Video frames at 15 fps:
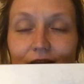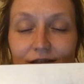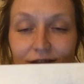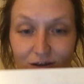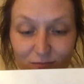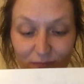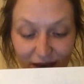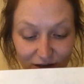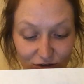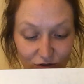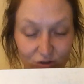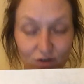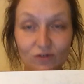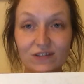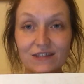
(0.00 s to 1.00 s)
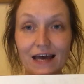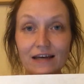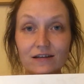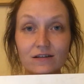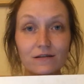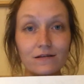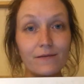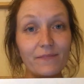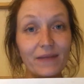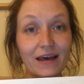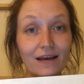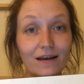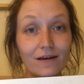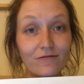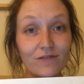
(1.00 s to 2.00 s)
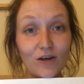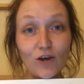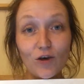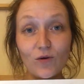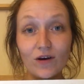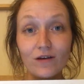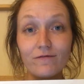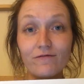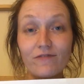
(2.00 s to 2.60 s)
So make sure your sections are big enough that you can